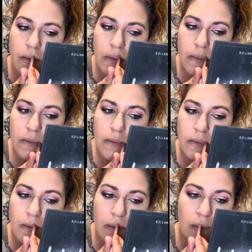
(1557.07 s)

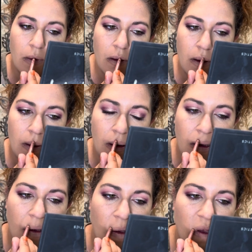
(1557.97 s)

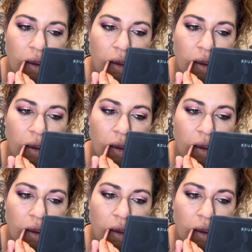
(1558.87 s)
[no speech]